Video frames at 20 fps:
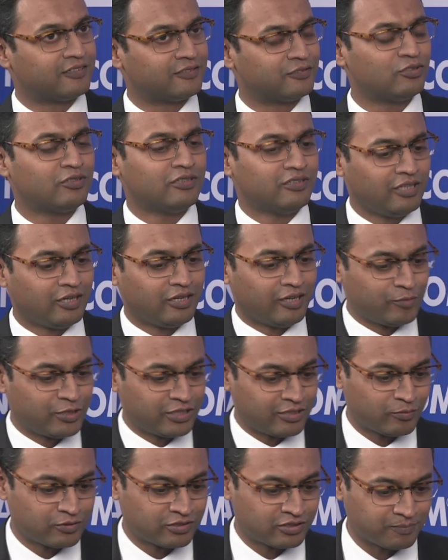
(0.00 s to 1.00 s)
So that
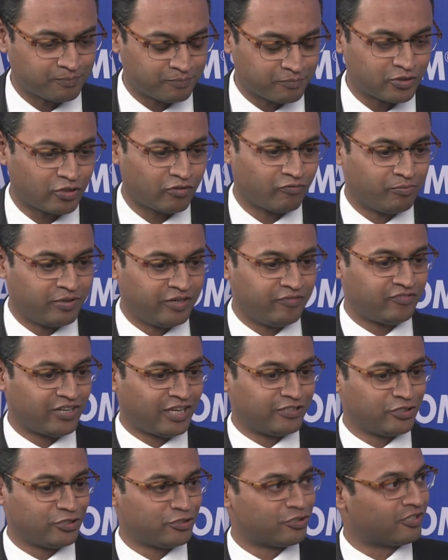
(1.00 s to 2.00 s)
was a sort of brief
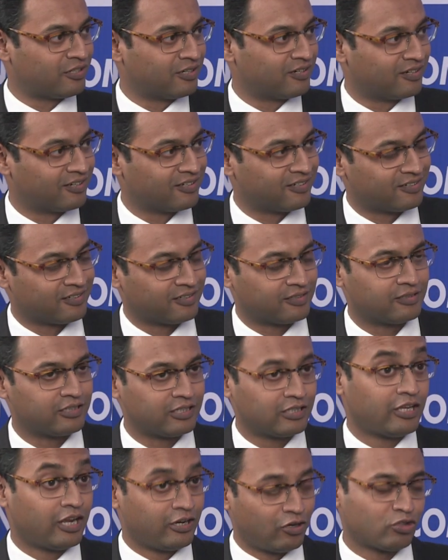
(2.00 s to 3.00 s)
tangential,
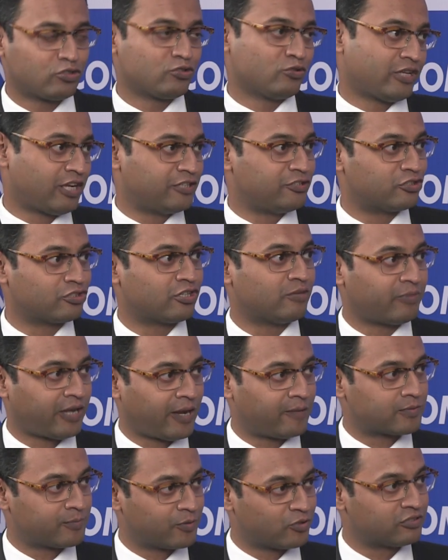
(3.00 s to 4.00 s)
and not so tangential
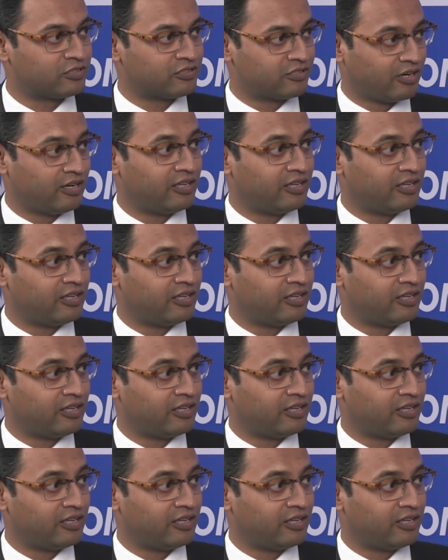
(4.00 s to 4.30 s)
perhaps, because it's really